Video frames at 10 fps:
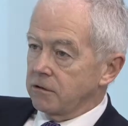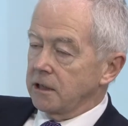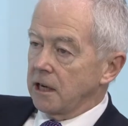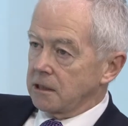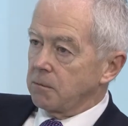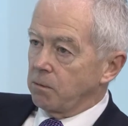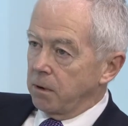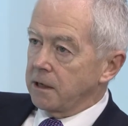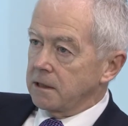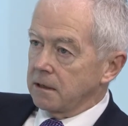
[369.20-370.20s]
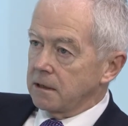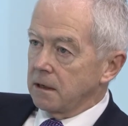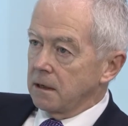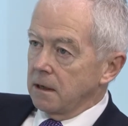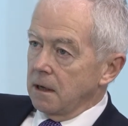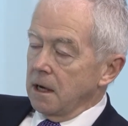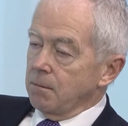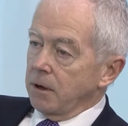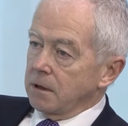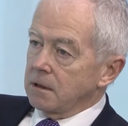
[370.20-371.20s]
3 decimal places,
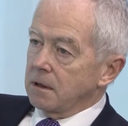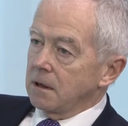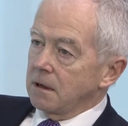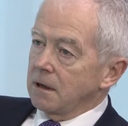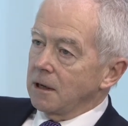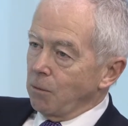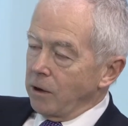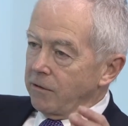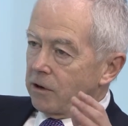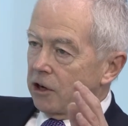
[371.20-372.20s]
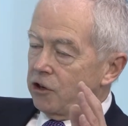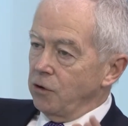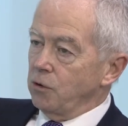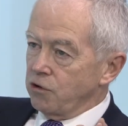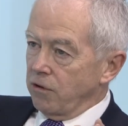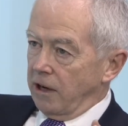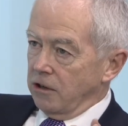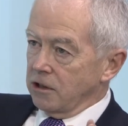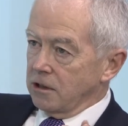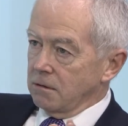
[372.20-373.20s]
but when you've got a huge
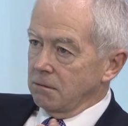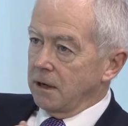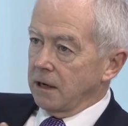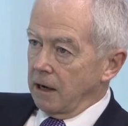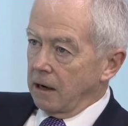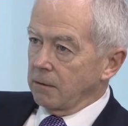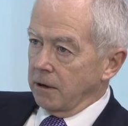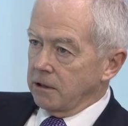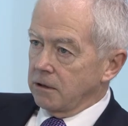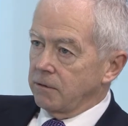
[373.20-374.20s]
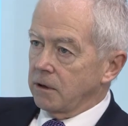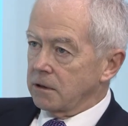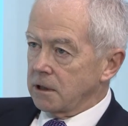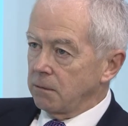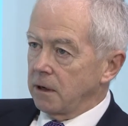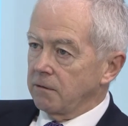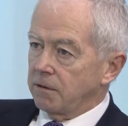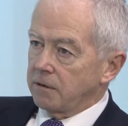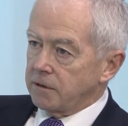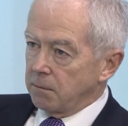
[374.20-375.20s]
range, we can narrow it. If you've got somewhere at
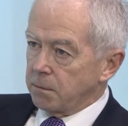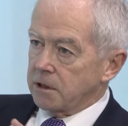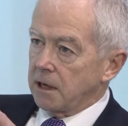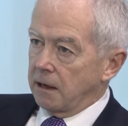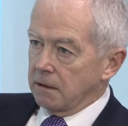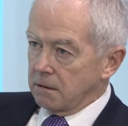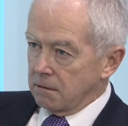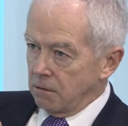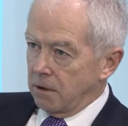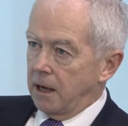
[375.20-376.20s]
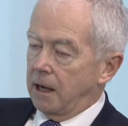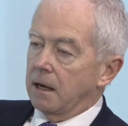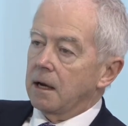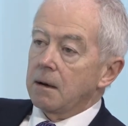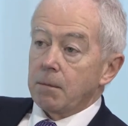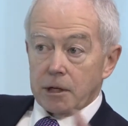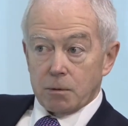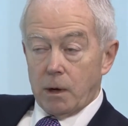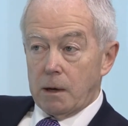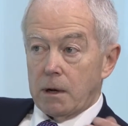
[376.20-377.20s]
5–10%, okay, but
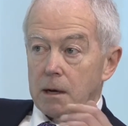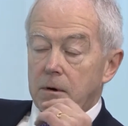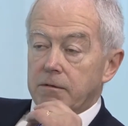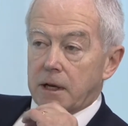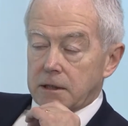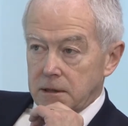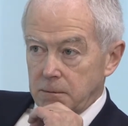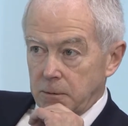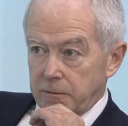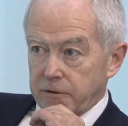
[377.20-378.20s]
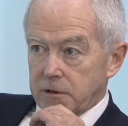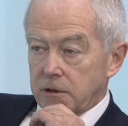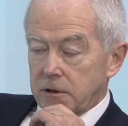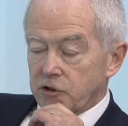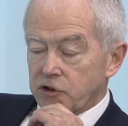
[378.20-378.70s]
it's way above that at the moment for certain